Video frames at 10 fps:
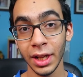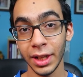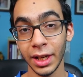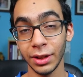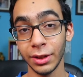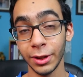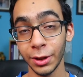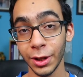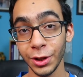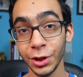that they're
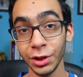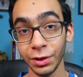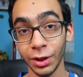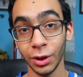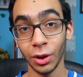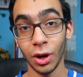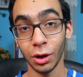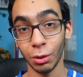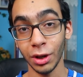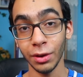going to use in the
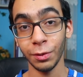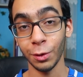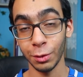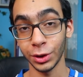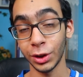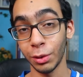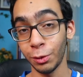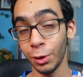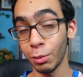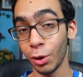long run
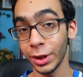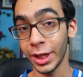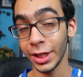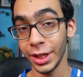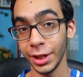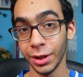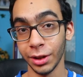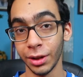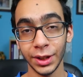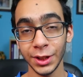for more than a
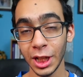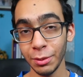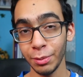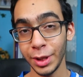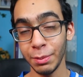year. This can be